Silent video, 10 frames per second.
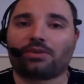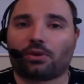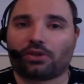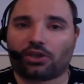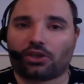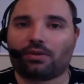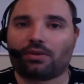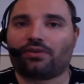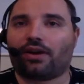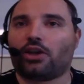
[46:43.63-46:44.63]
such as
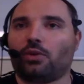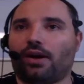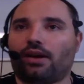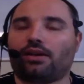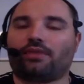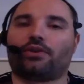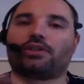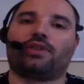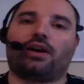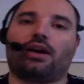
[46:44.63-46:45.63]
Weblify. You want to
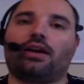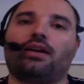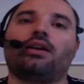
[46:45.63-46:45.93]
diversify.